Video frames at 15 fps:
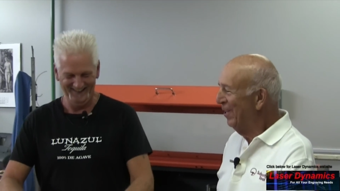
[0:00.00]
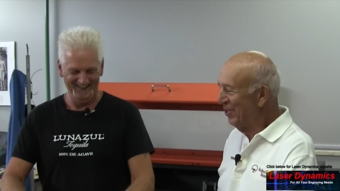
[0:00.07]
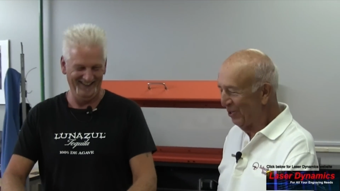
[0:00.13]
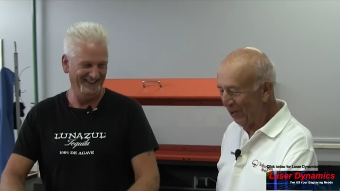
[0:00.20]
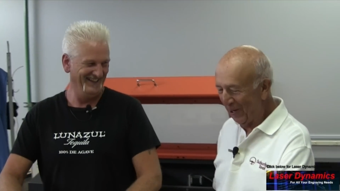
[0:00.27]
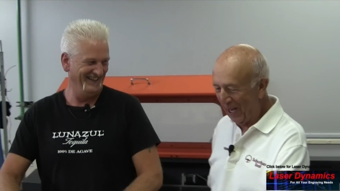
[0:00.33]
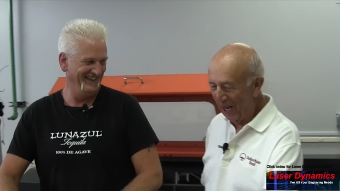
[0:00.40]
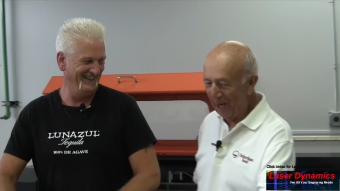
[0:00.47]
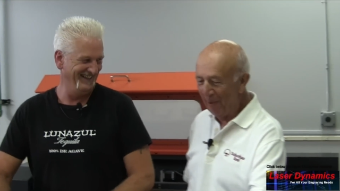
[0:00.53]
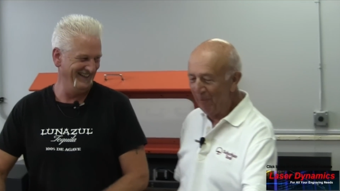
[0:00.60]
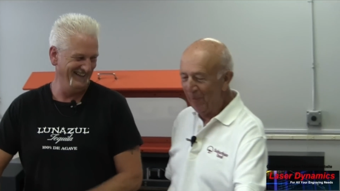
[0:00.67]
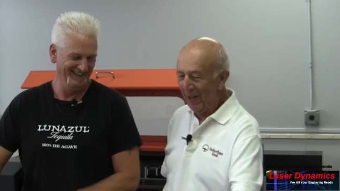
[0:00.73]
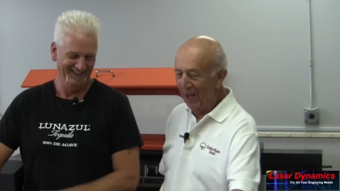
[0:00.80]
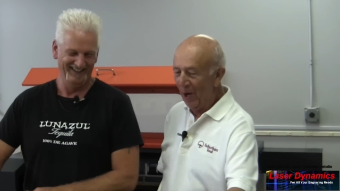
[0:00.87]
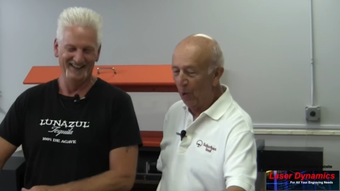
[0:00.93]
Speaker 1: so Kenny,
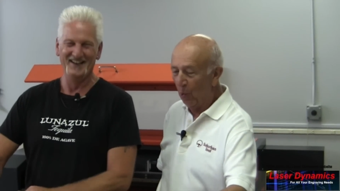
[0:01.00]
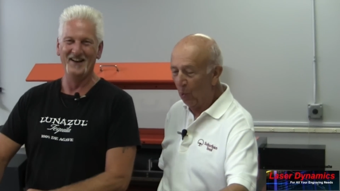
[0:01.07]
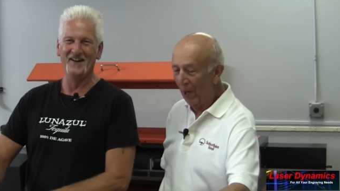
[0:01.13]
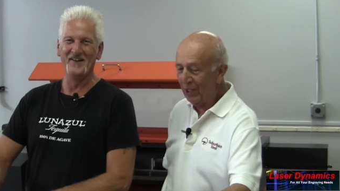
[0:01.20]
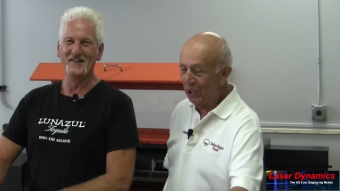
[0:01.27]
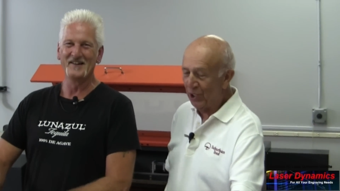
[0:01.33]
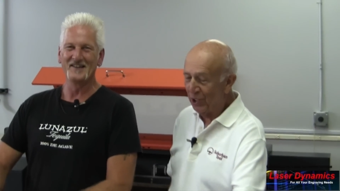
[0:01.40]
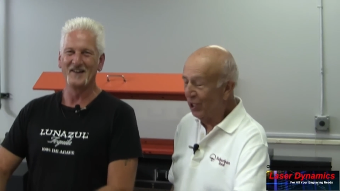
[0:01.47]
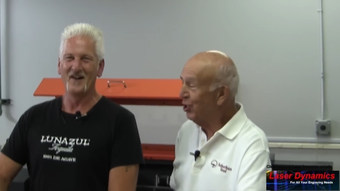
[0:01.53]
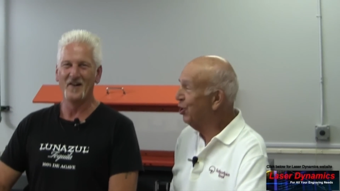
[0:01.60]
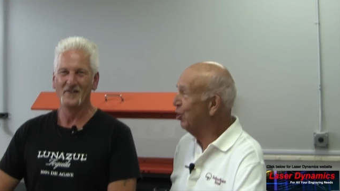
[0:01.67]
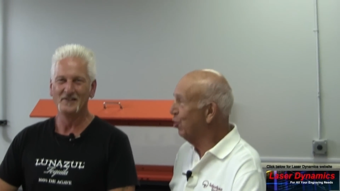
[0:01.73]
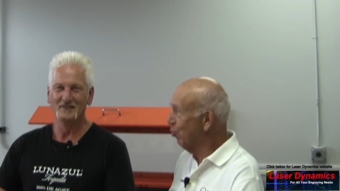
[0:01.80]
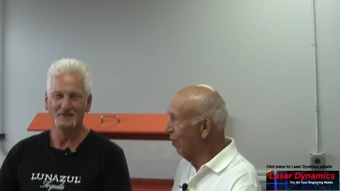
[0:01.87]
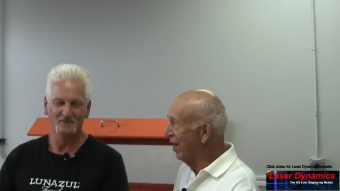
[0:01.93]
what's the
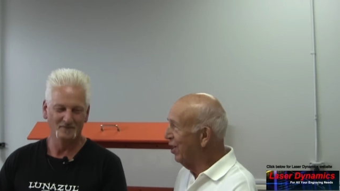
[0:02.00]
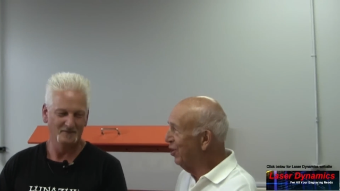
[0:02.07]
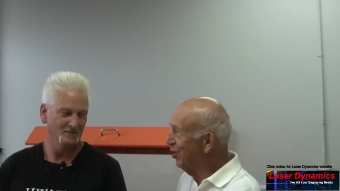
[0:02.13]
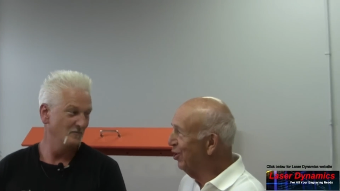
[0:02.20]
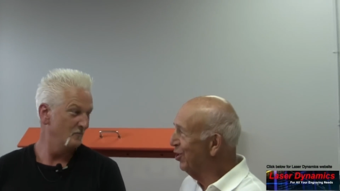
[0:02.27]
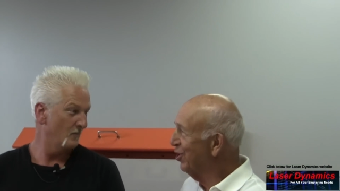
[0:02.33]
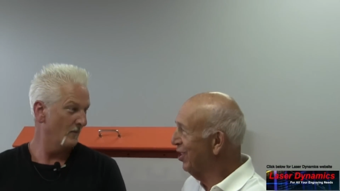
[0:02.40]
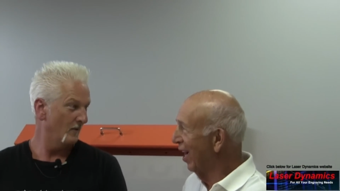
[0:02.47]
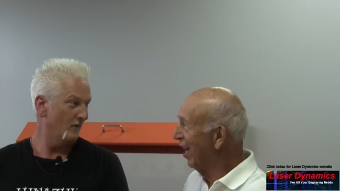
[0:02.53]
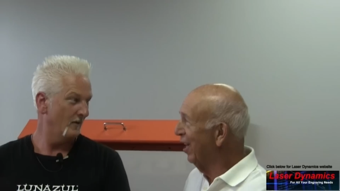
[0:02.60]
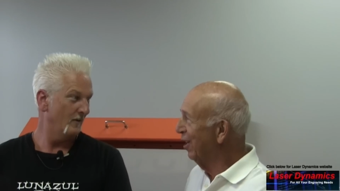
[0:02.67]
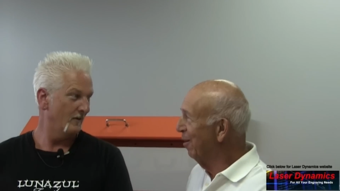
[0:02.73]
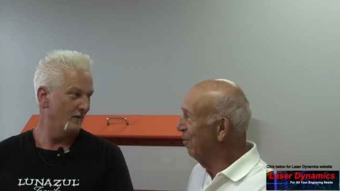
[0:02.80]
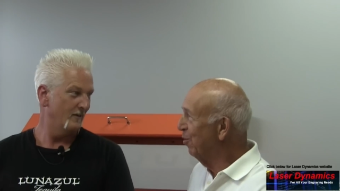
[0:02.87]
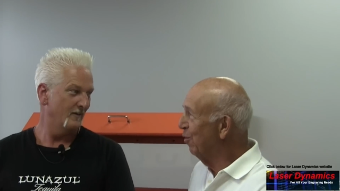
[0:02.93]
strangest
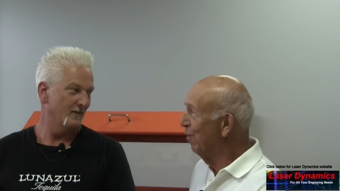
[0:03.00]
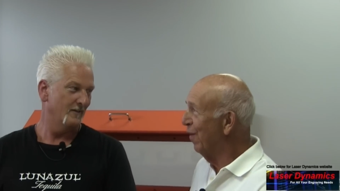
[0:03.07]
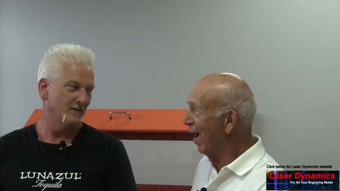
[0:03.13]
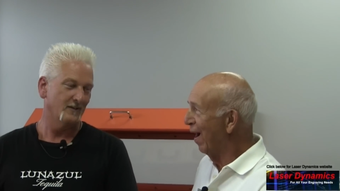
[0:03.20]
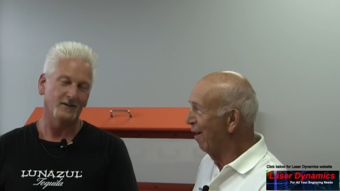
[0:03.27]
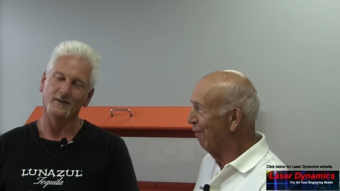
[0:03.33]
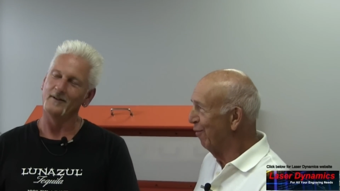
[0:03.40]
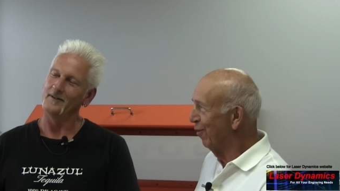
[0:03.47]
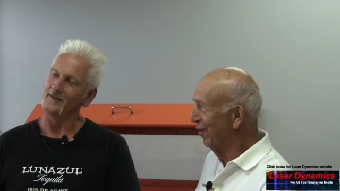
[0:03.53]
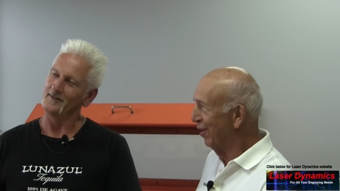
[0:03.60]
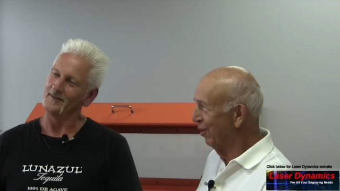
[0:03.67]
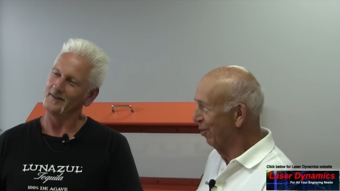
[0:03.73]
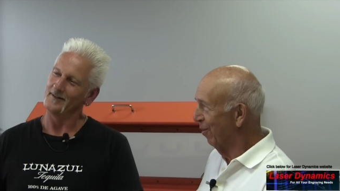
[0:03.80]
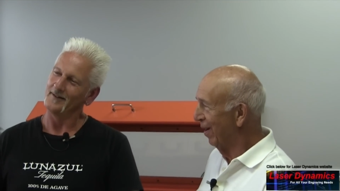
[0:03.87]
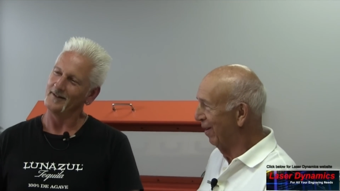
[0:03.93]
item you've ever
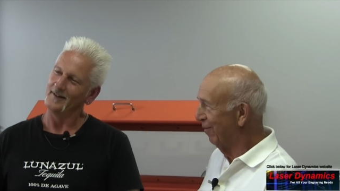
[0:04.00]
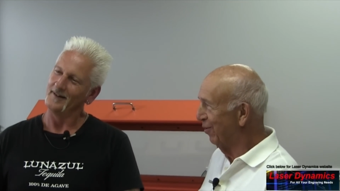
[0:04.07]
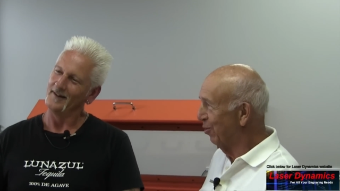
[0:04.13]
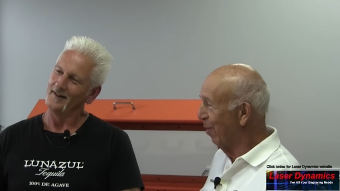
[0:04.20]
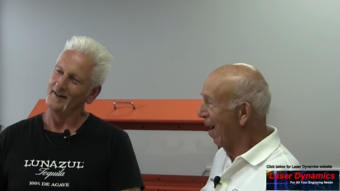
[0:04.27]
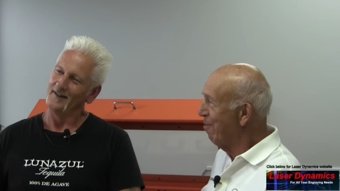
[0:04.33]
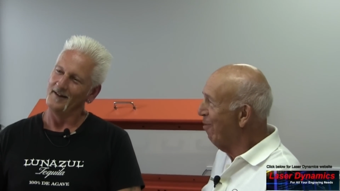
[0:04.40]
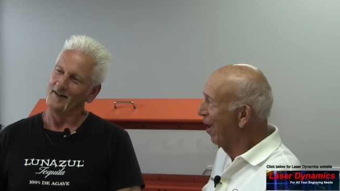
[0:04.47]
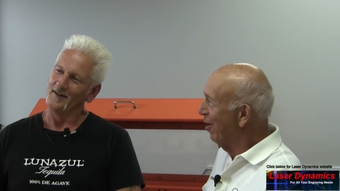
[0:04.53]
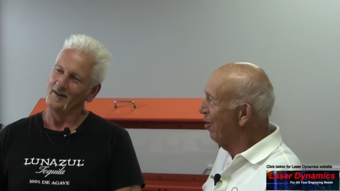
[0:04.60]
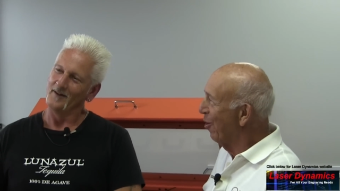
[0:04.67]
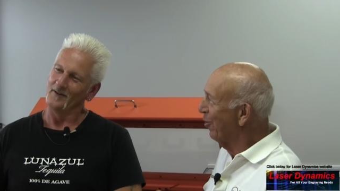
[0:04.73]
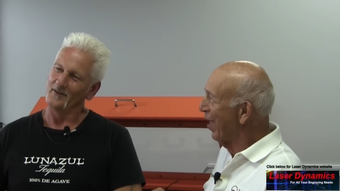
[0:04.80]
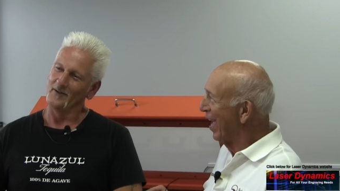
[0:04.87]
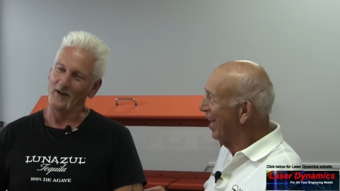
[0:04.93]
engraved? Do I want
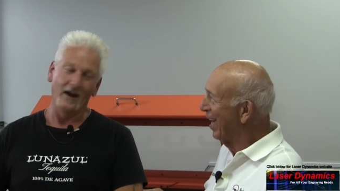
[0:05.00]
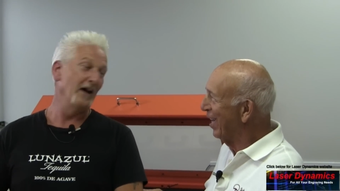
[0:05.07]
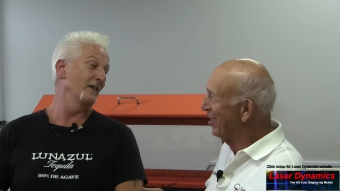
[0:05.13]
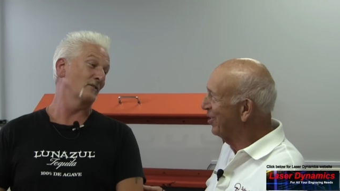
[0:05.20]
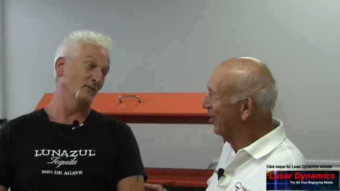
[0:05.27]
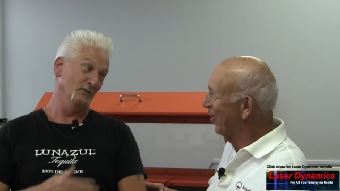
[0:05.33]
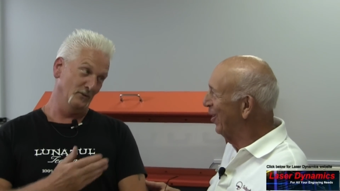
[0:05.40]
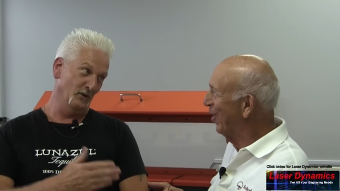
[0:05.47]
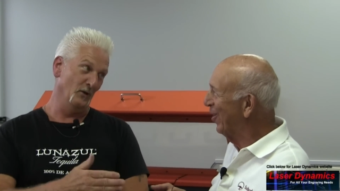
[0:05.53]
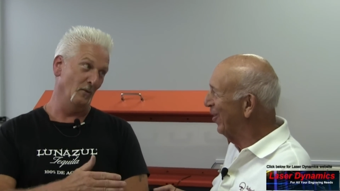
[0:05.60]
to know that? Yes, answer? you